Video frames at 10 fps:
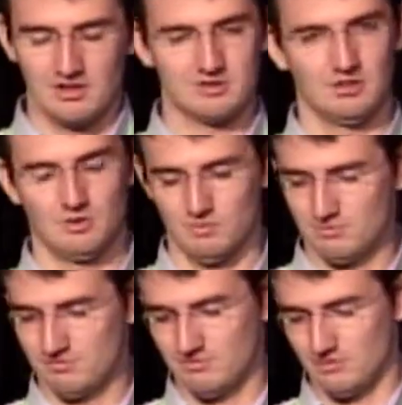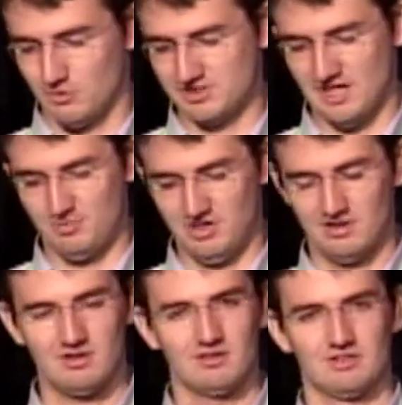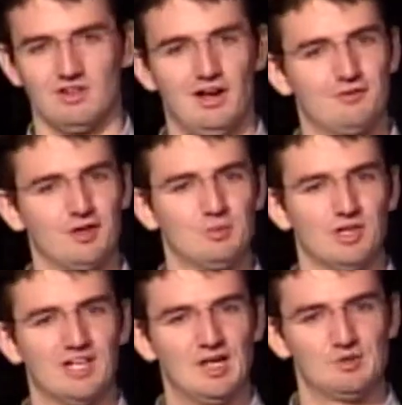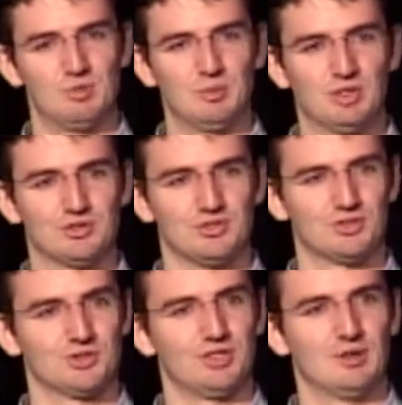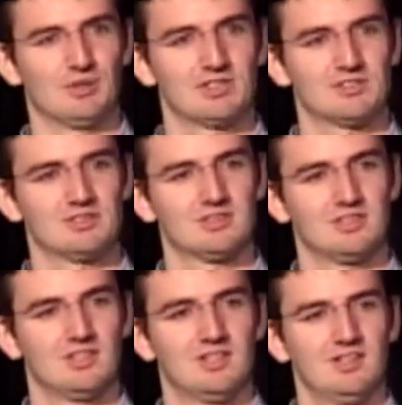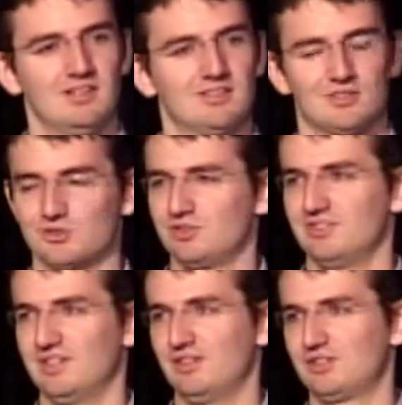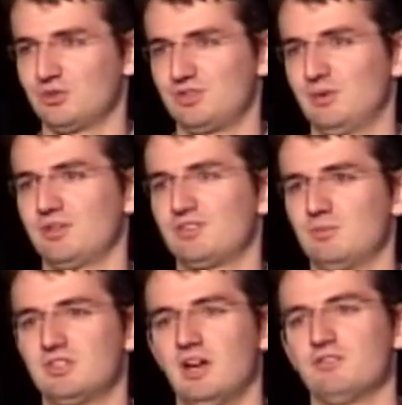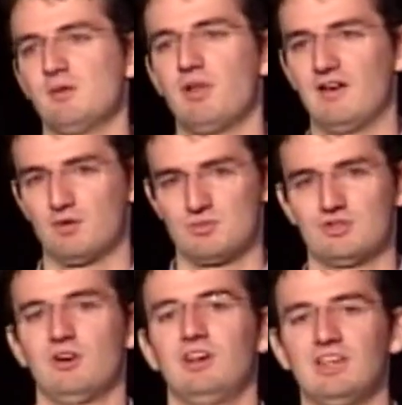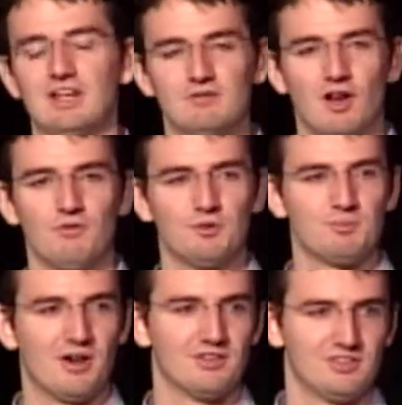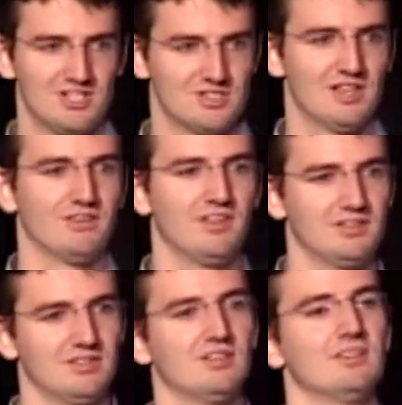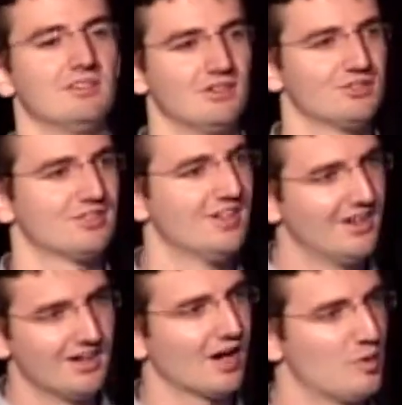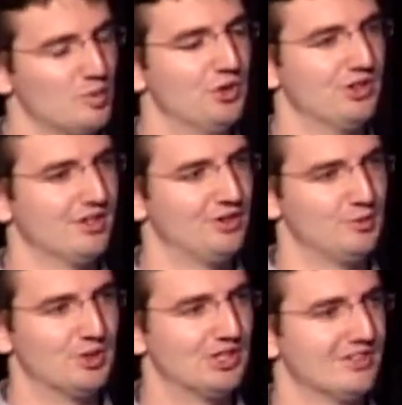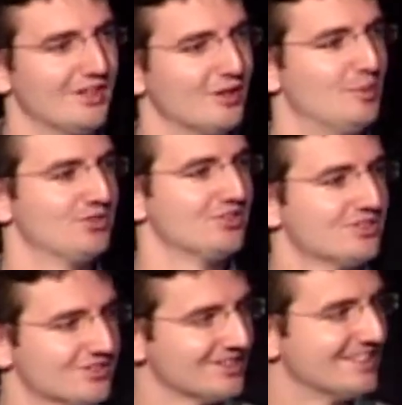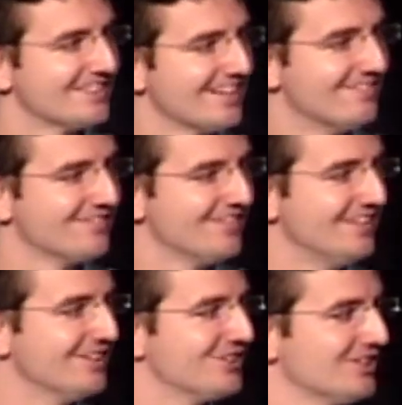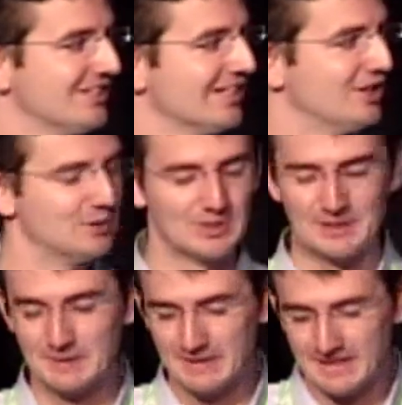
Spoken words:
So what's happening? There's a lot of free-to-play games being built on social networks. The social networks themselves and the platforms are starting to get involved with monetization now that they see that there's a couple $100 million business kind of in the industry here annually.